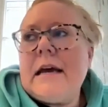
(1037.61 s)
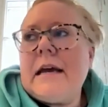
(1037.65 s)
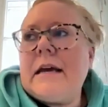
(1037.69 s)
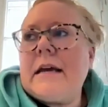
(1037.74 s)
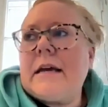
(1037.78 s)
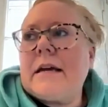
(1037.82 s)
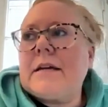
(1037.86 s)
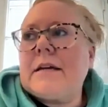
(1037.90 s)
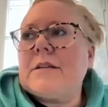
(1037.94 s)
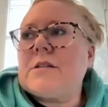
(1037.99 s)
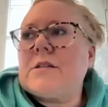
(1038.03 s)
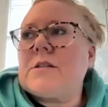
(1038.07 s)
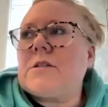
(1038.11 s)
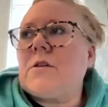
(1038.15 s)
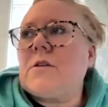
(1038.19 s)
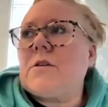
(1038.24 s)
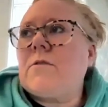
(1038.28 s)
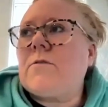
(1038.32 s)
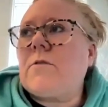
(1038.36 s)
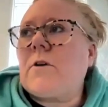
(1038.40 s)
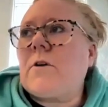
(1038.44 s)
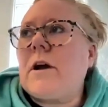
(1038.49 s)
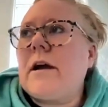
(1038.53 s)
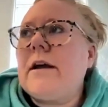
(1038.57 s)
And
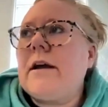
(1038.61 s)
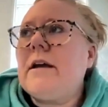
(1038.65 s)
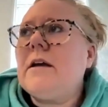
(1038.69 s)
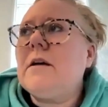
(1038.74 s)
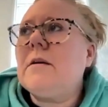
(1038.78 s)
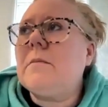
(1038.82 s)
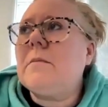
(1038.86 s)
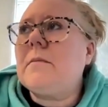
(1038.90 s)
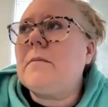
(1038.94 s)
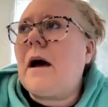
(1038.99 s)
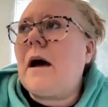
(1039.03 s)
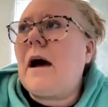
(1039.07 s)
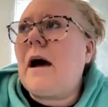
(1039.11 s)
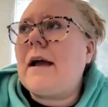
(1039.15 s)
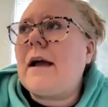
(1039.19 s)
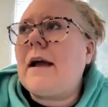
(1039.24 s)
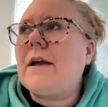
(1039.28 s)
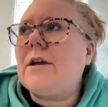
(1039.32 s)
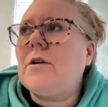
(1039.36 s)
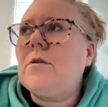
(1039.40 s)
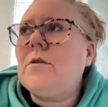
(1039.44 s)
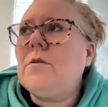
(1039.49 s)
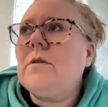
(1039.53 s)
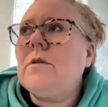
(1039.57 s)
so for him,
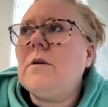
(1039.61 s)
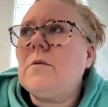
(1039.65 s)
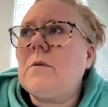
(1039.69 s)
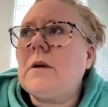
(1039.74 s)
I knew